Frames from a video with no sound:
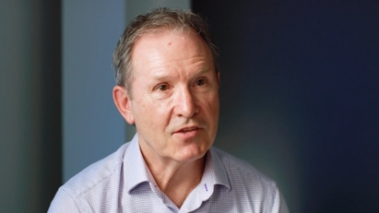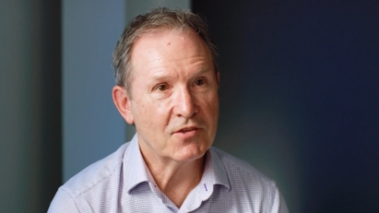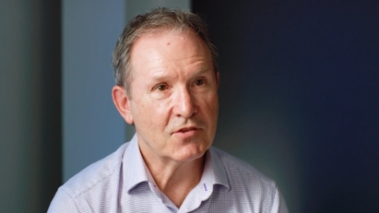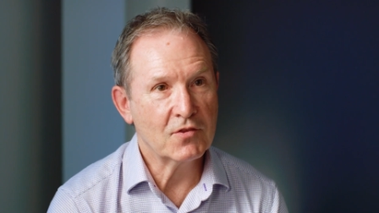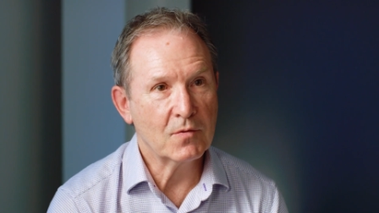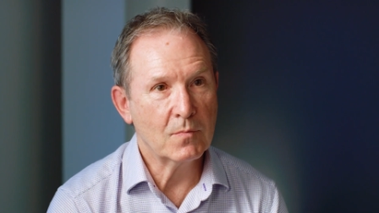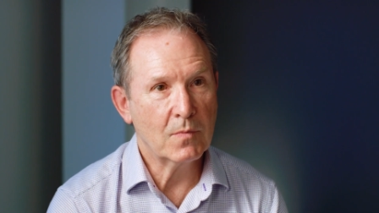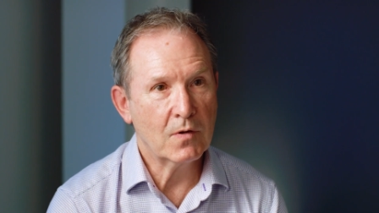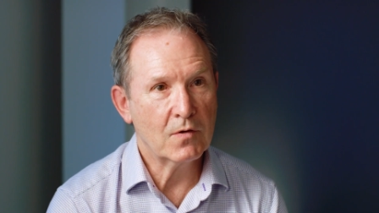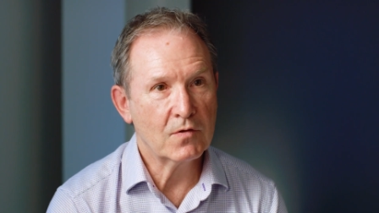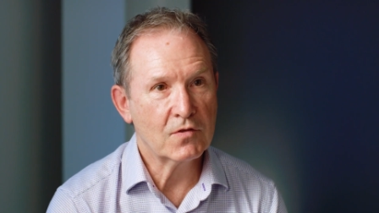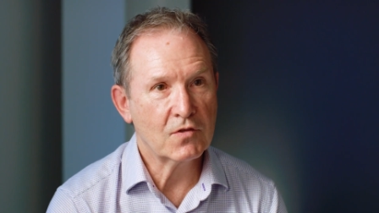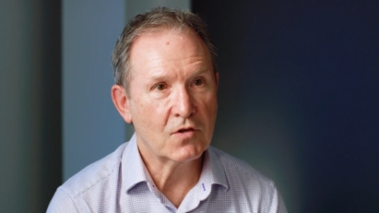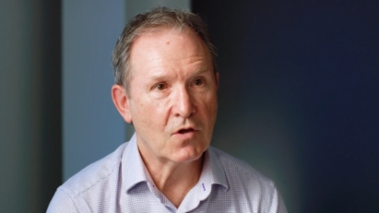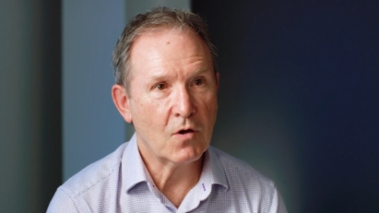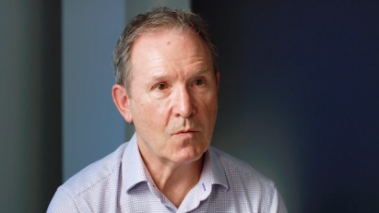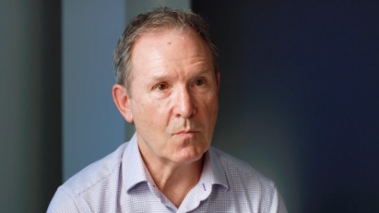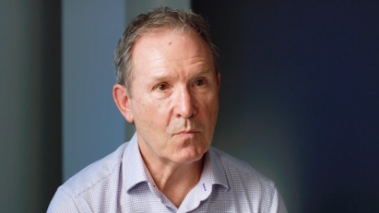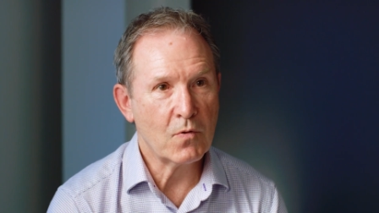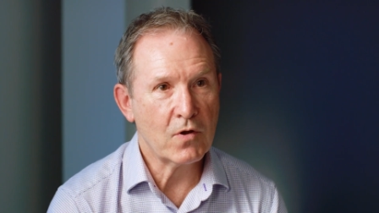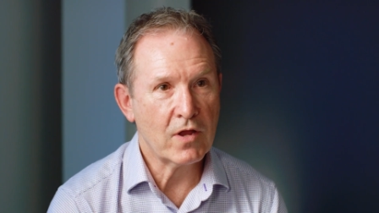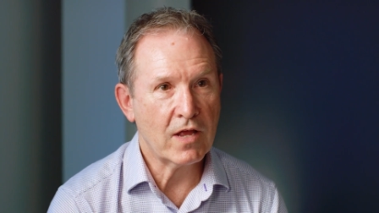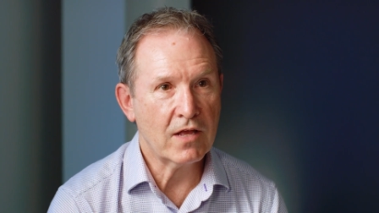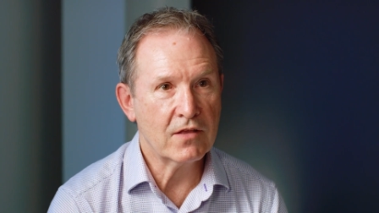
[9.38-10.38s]
is the most
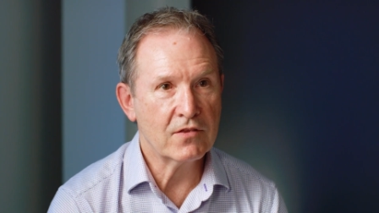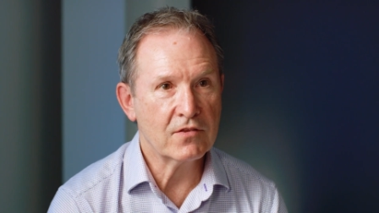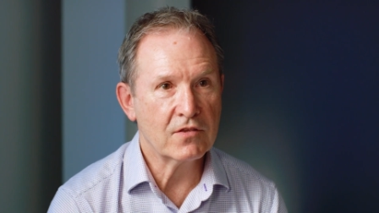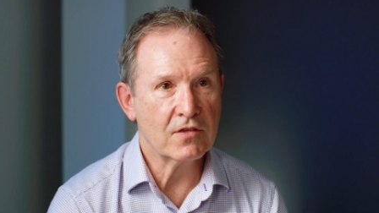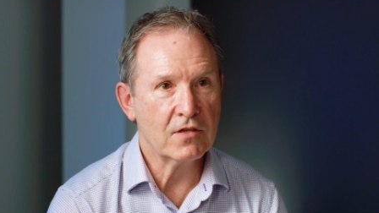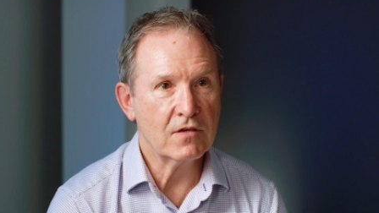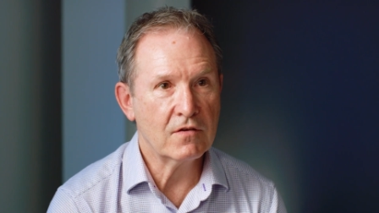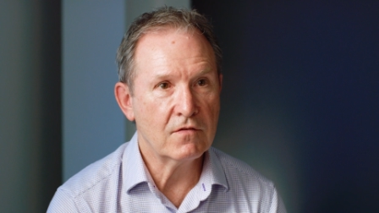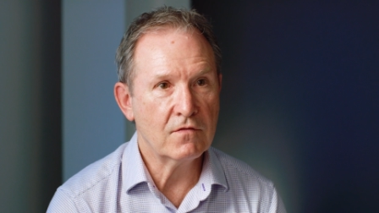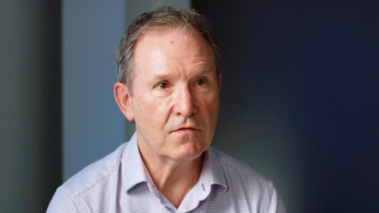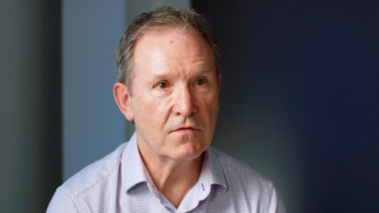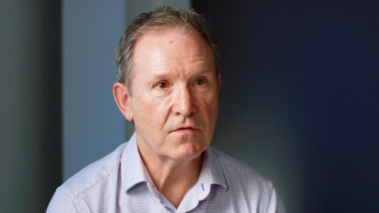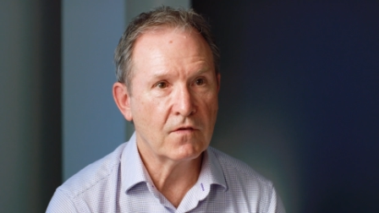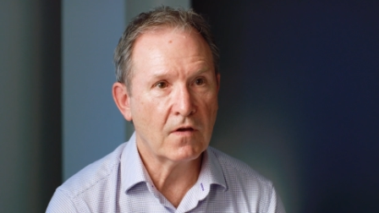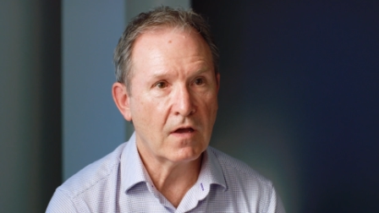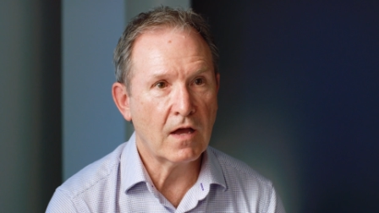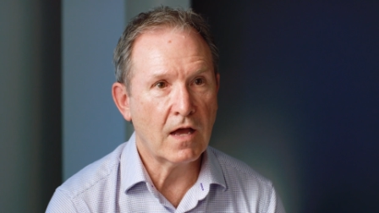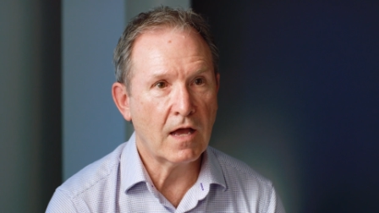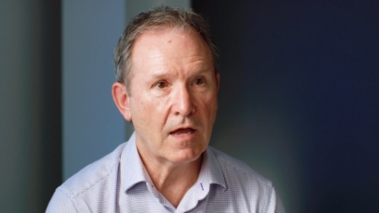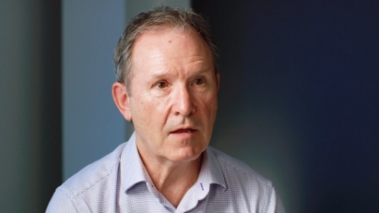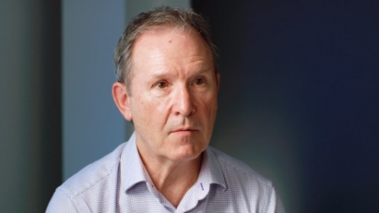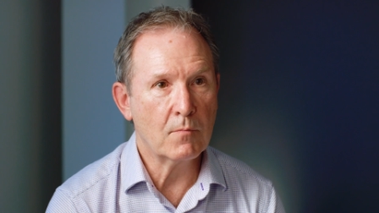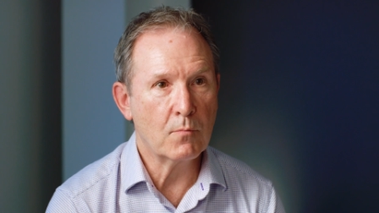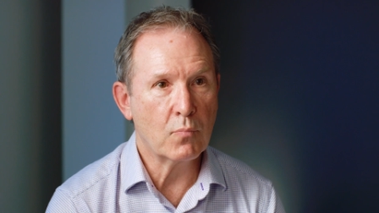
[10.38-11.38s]
comprehensive
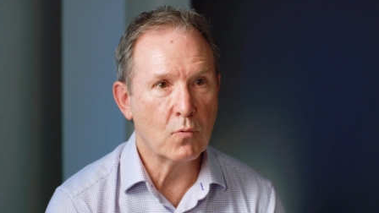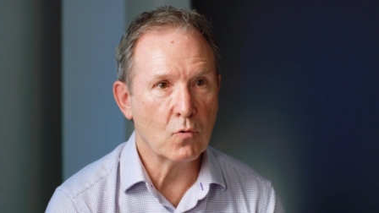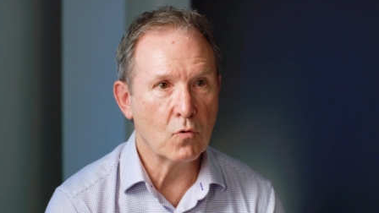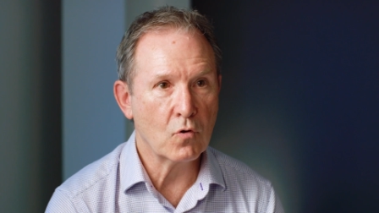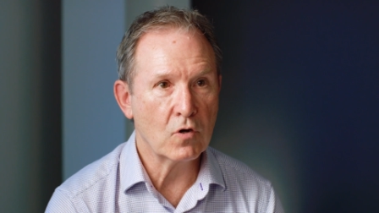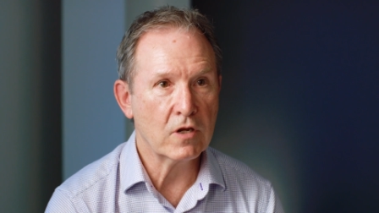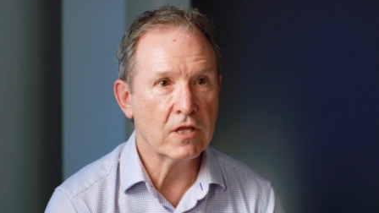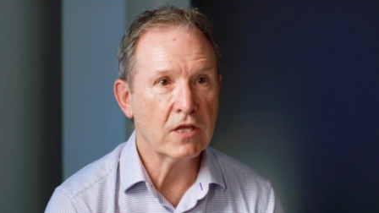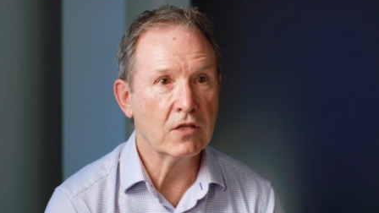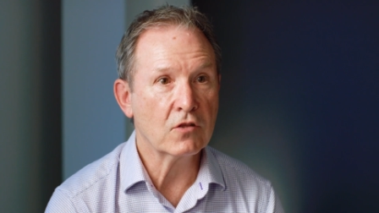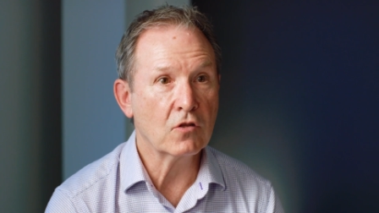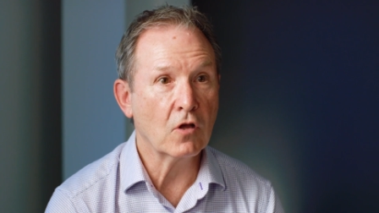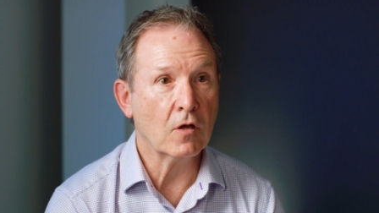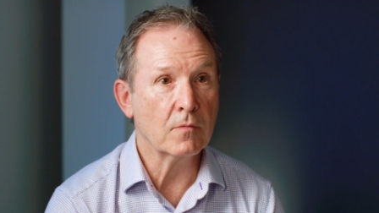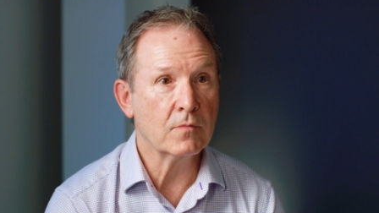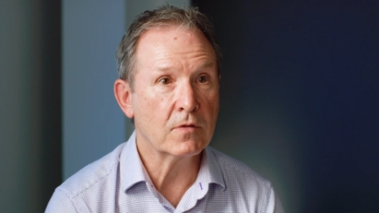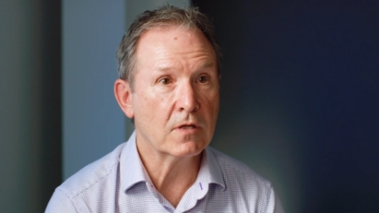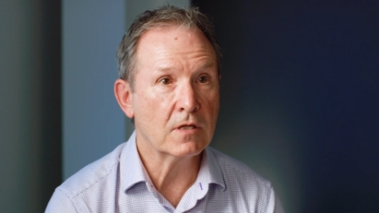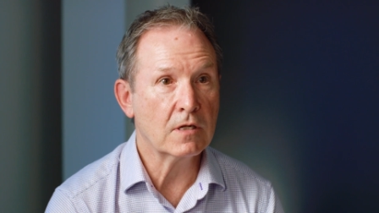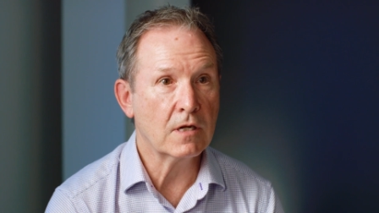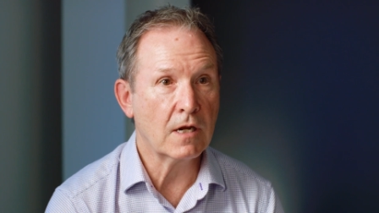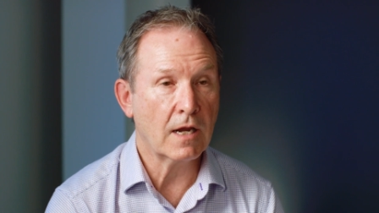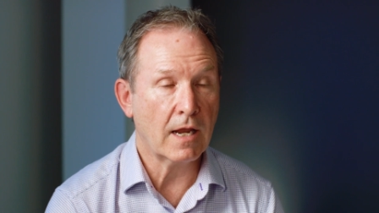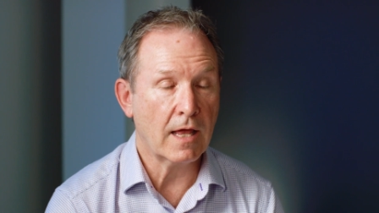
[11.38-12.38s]
and broadly
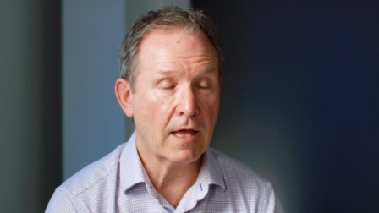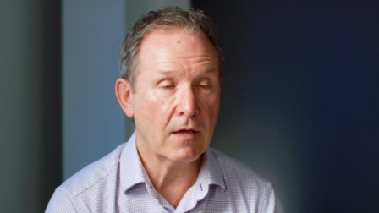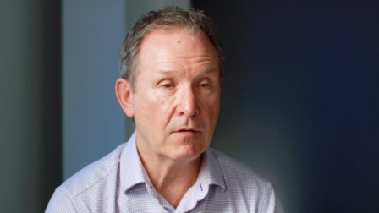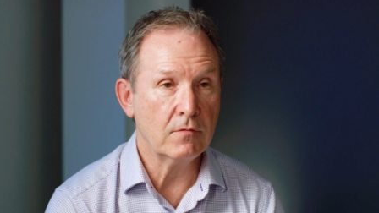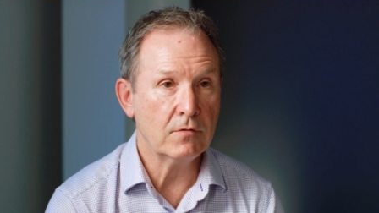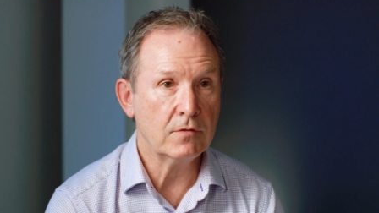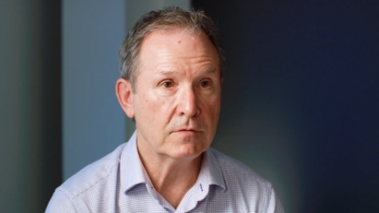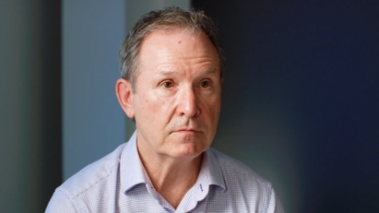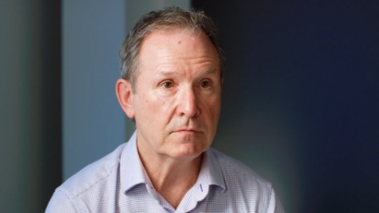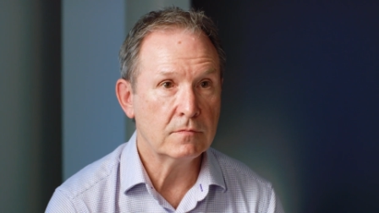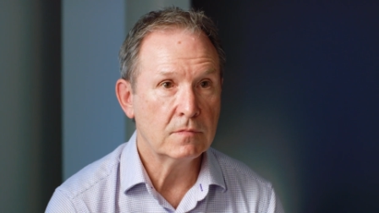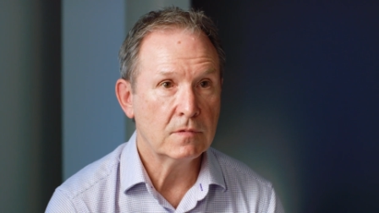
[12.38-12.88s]
adopted cloud.